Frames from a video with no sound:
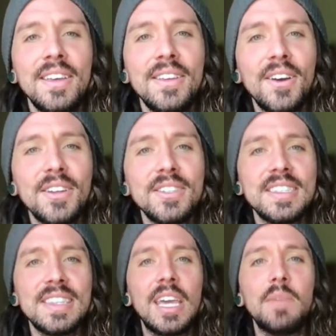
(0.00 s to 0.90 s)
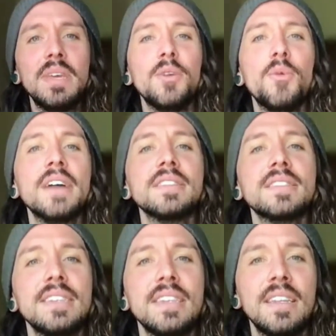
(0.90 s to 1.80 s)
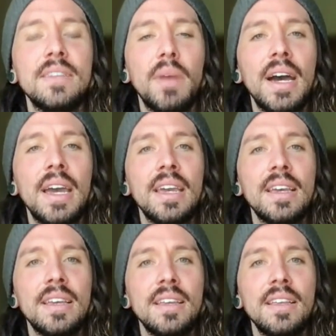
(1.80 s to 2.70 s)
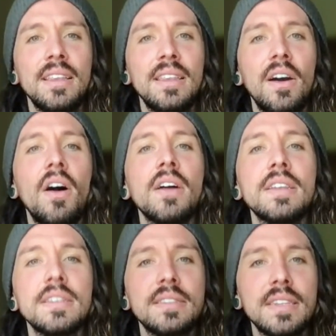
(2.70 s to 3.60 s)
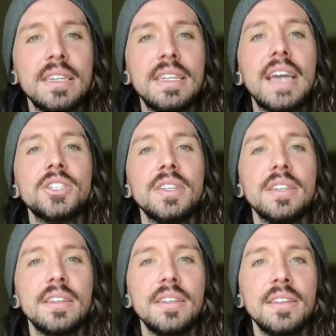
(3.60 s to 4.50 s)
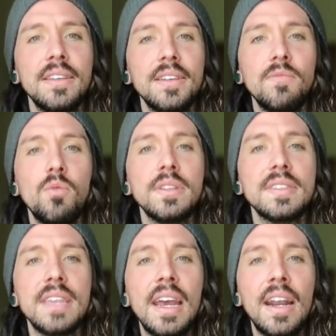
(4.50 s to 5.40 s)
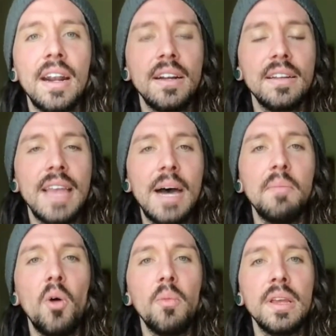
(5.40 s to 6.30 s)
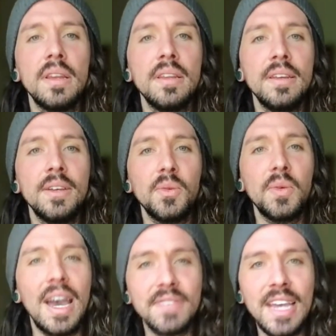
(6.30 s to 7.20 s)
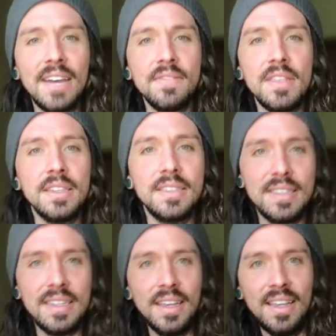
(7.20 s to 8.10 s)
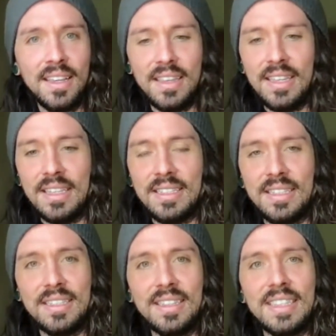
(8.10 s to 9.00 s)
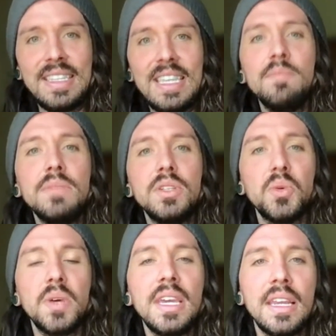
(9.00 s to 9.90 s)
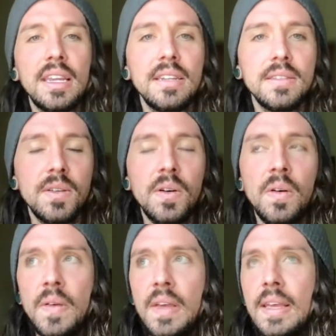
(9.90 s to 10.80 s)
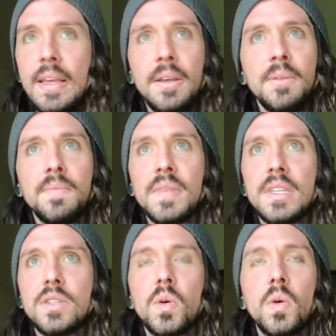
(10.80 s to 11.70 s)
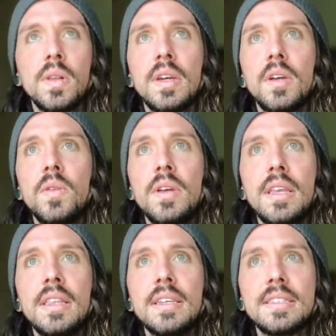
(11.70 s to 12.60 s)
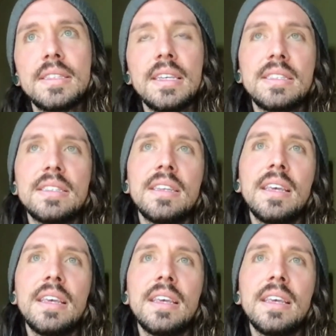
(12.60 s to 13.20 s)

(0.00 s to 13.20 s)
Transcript: not just like be arrested by the honest connection of what's there in that moment. We have to have this in between. So totally agree. This